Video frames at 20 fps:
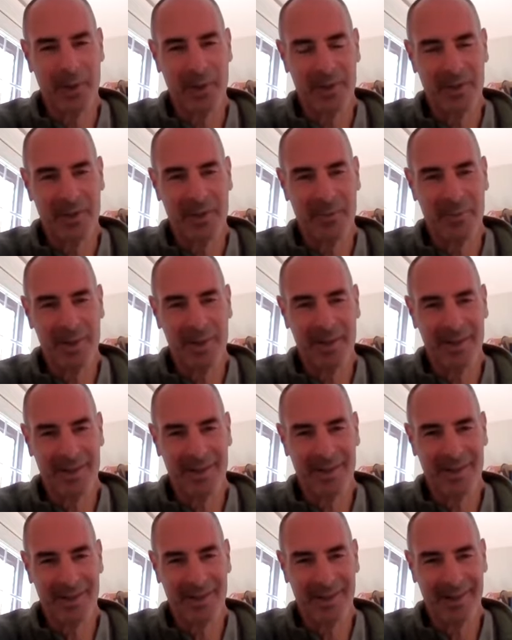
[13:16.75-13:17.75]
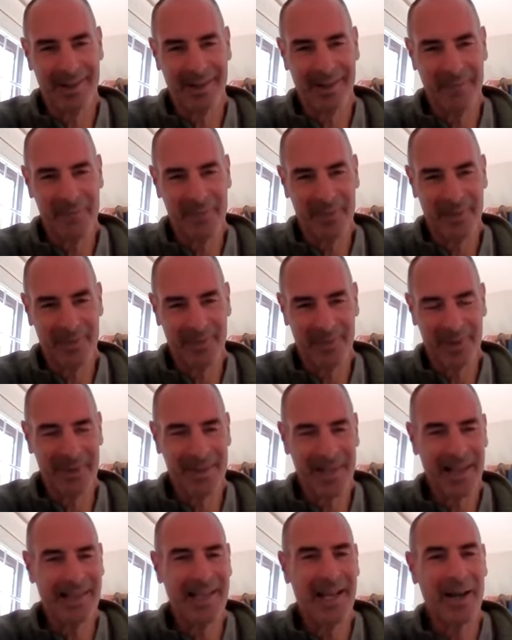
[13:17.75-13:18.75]
question because
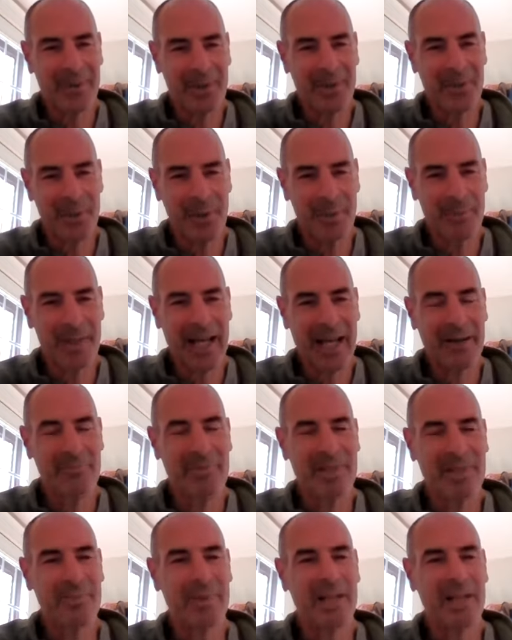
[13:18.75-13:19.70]
that's how the treatment happens.